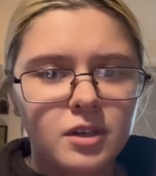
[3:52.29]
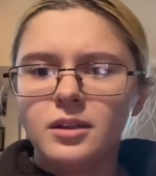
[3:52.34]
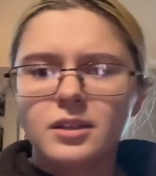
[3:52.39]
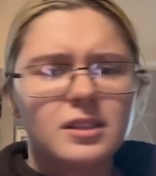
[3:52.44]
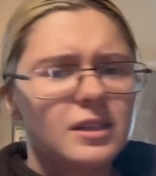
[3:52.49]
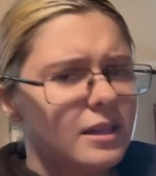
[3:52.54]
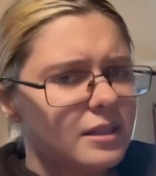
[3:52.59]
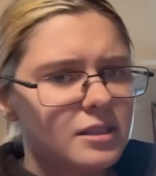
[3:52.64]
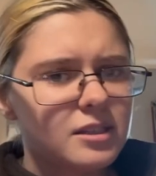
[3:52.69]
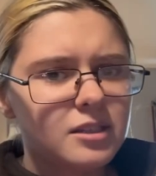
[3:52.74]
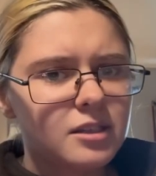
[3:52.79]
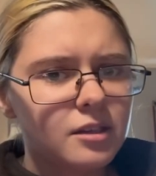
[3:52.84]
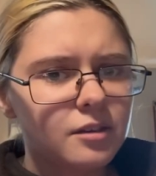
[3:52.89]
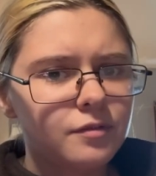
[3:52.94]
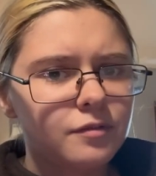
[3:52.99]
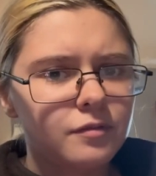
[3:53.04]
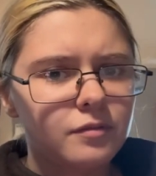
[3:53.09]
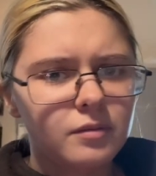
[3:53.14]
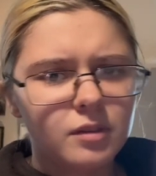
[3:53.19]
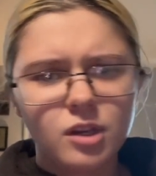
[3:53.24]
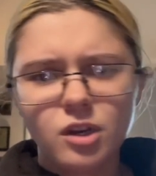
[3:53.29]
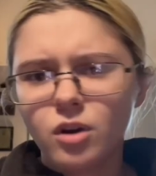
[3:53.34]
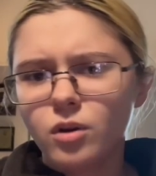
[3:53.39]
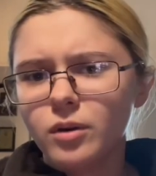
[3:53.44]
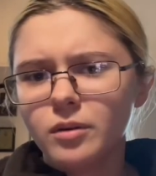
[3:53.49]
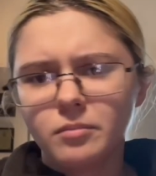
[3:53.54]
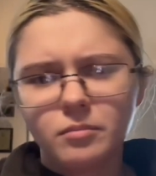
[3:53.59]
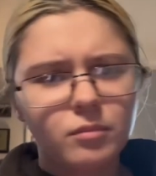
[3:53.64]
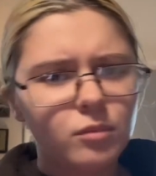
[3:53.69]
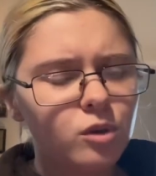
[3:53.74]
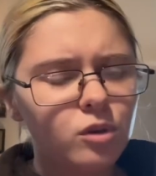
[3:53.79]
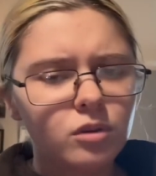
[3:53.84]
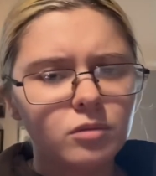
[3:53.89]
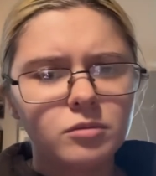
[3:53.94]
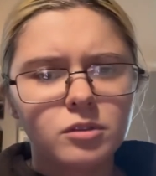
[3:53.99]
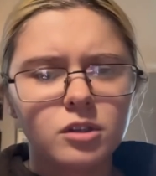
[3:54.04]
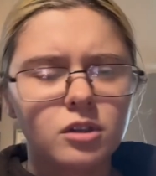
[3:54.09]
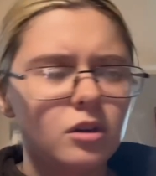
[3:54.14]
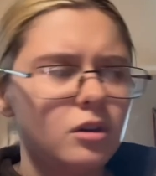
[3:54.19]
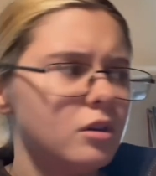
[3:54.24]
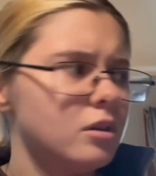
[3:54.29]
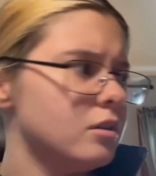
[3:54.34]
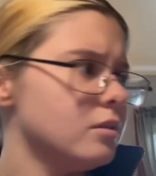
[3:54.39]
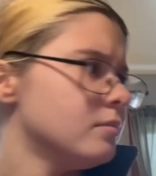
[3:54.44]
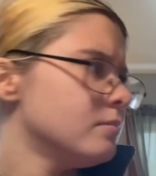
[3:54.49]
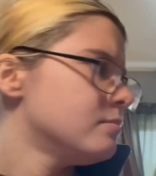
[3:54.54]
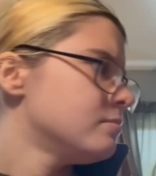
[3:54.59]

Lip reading: it's not stiff, it moves good.